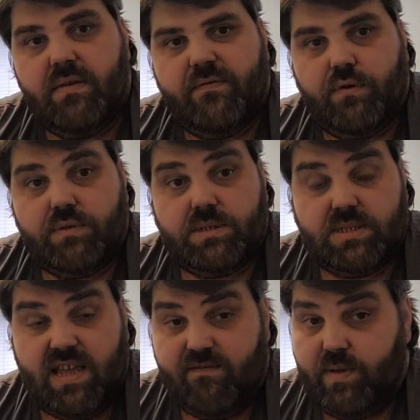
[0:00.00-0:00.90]
that fought
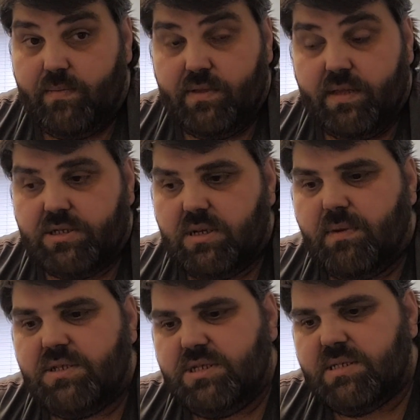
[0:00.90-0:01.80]
to save people on that
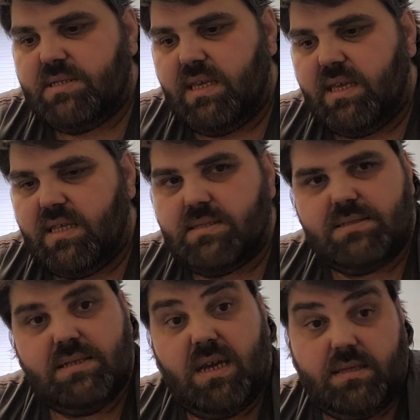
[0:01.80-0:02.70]
ship. I think
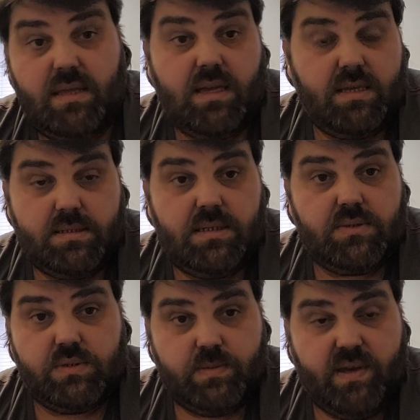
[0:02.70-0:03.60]
it's
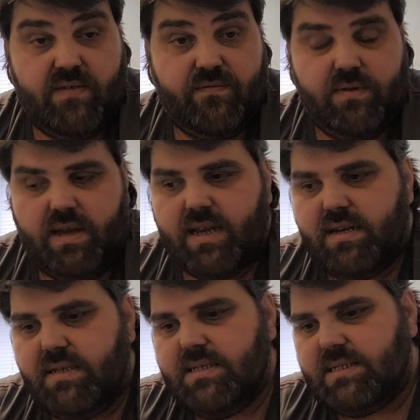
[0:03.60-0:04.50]
disrespectful. I
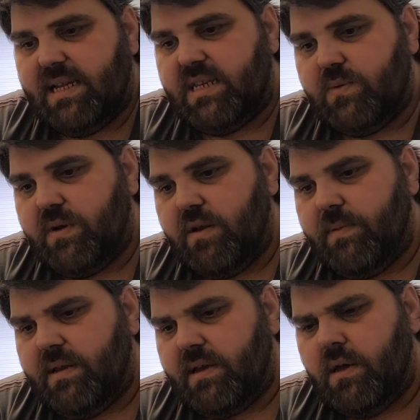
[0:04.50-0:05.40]
can understand where
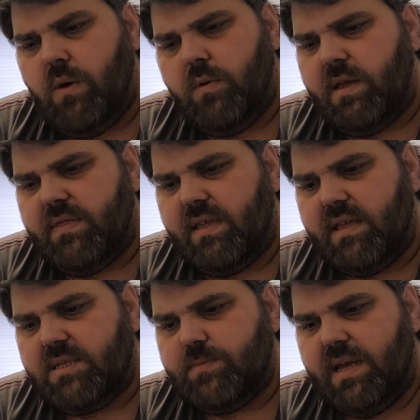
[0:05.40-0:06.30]
it'd be like, oh well, I
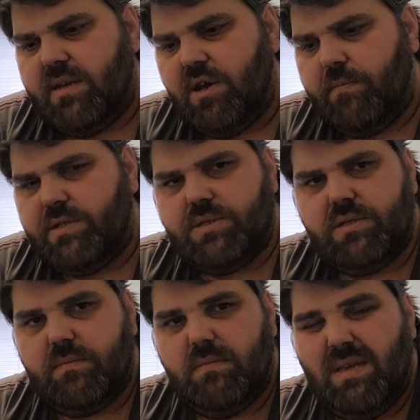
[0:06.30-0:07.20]
think it's paying homage
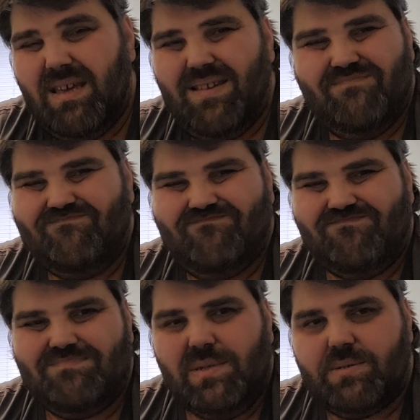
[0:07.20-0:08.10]
to them.
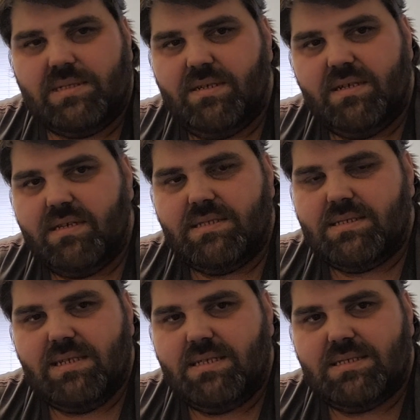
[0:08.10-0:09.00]
No, it's not.
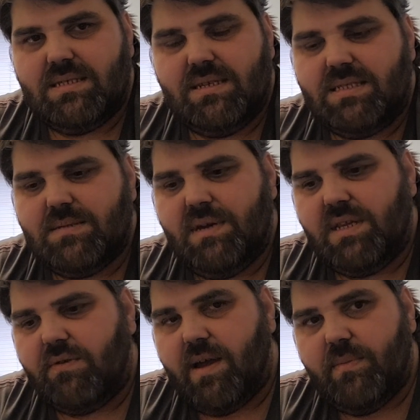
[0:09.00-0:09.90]
It's a
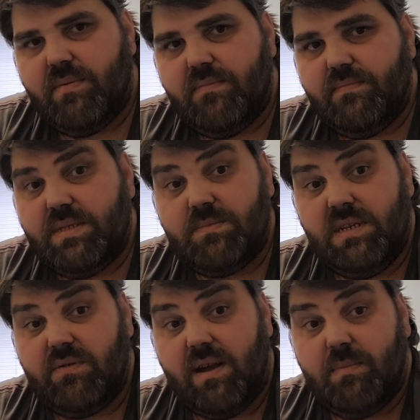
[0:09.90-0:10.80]
money grab. It's a
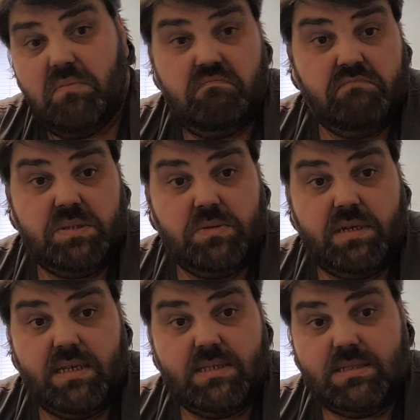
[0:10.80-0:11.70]
money grab. That's
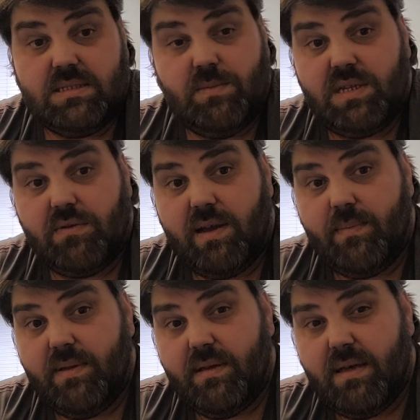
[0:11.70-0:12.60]
what it is. It's a money
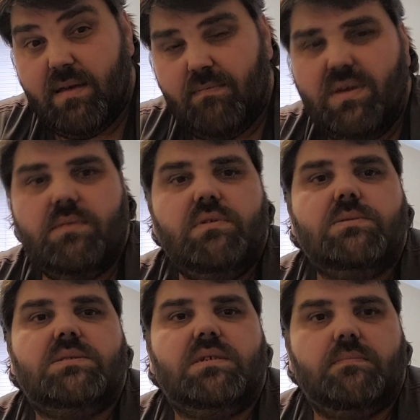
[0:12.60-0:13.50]
grab. Build a
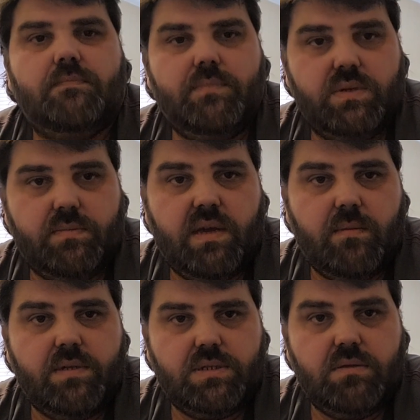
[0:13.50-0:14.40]
museum. You want to
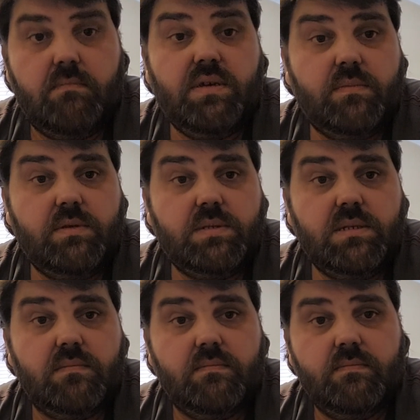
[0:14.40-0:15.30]
pay homage to them? Build a
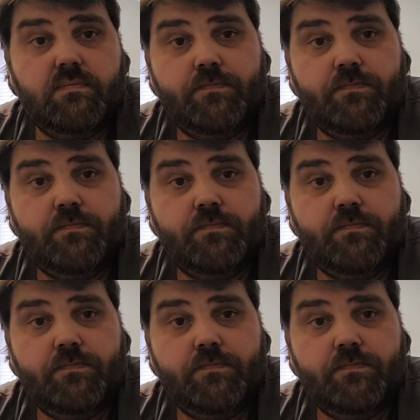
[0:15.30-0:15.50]
museum.